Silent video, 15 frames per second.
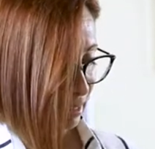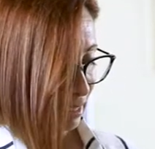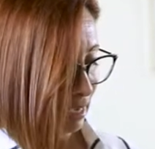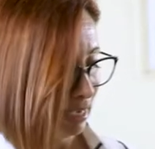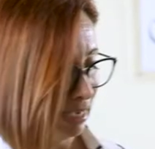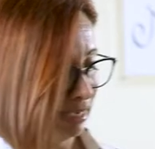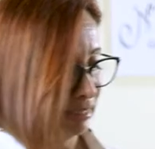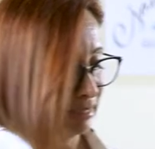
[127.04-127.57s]

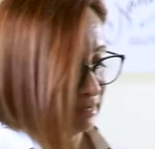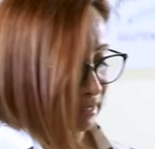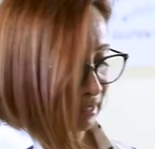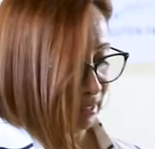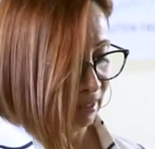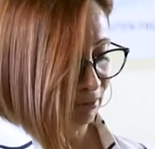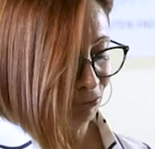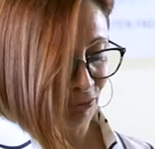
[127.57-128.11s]
And
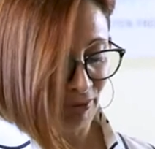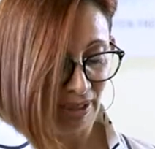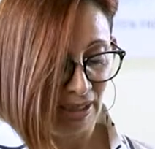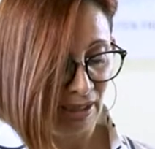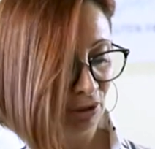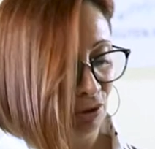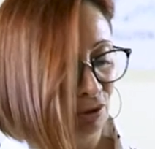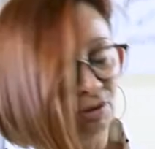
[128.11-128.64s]
if we
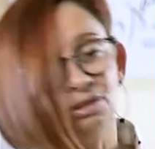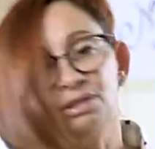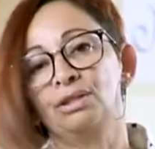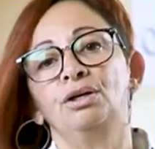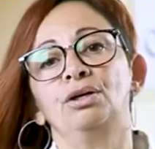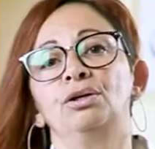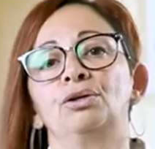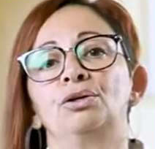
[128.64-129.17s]
use
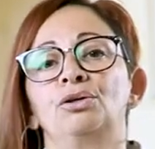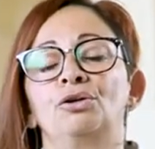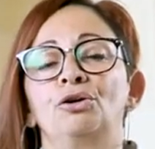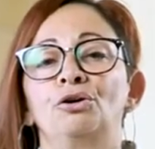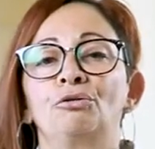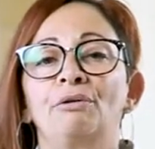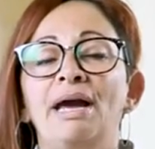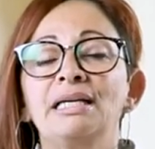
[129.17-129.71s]

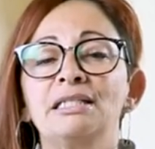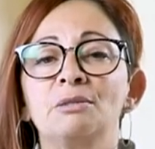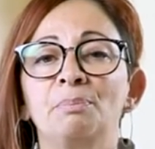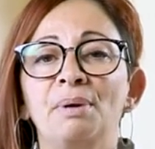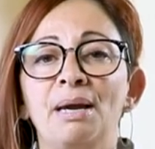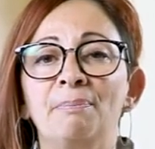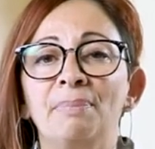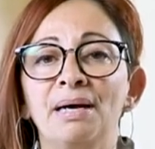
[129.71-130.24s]
cracked
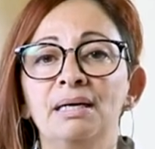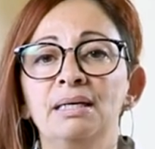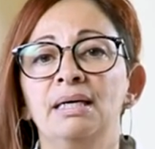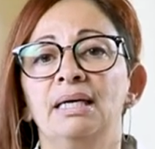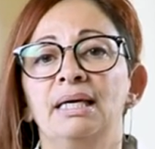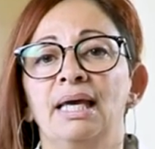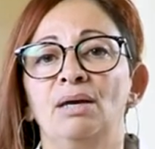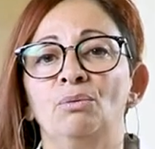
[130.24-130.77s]
pepper,
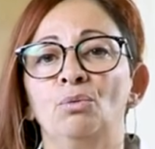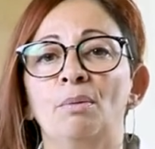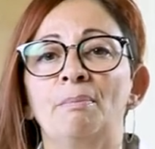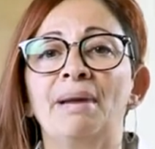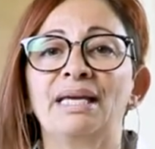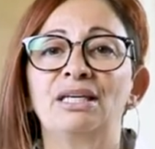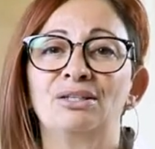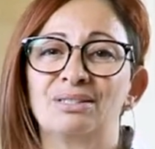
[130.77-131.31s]
it will
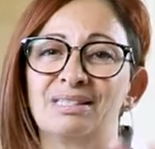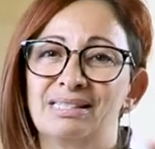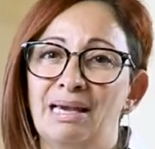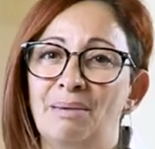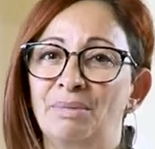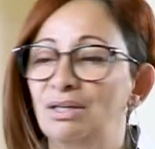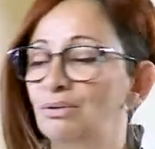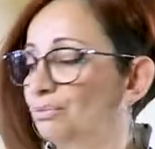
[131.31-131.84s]
make your
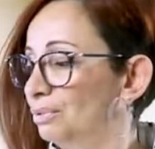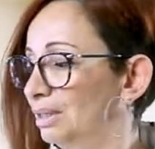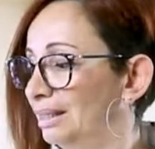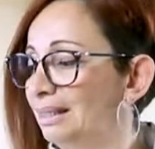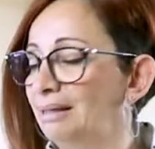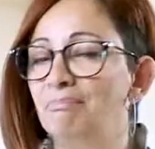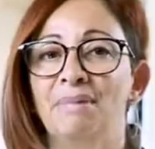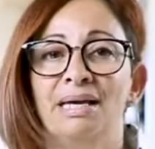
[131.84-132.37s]
salmon
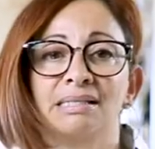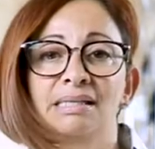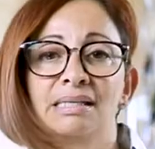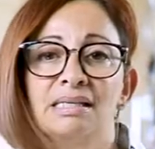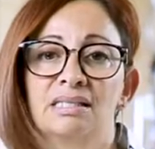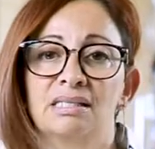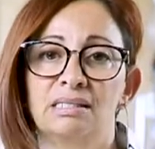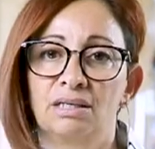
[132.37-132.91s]
really
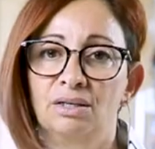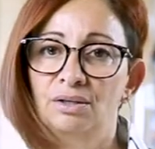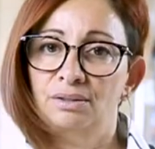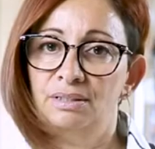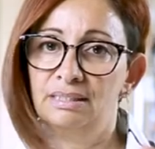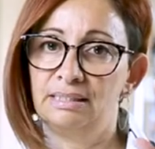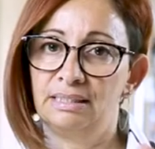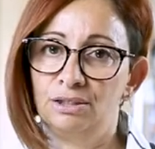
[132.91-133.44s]
messy. So
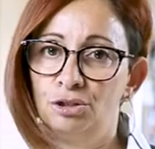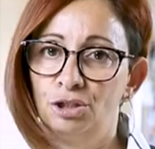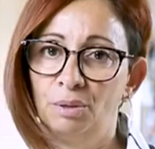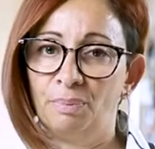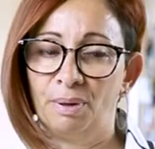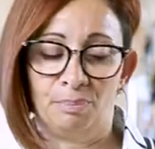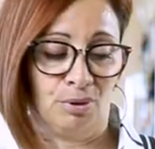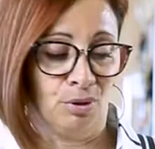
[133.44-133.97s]
stick to the
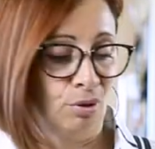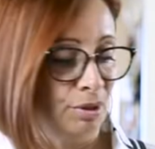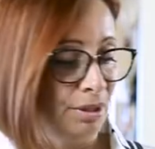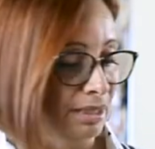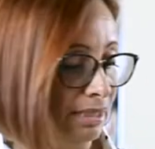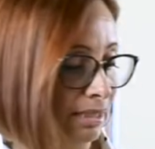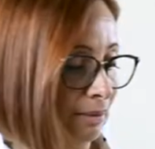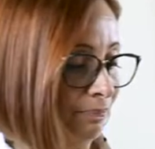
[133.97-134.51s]

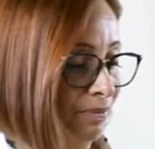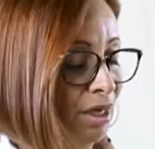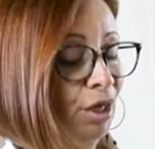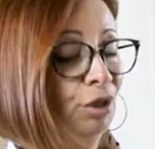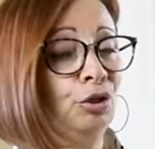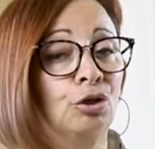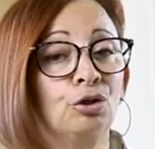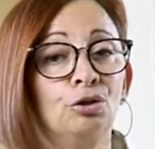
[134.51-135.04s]
peppercorns. You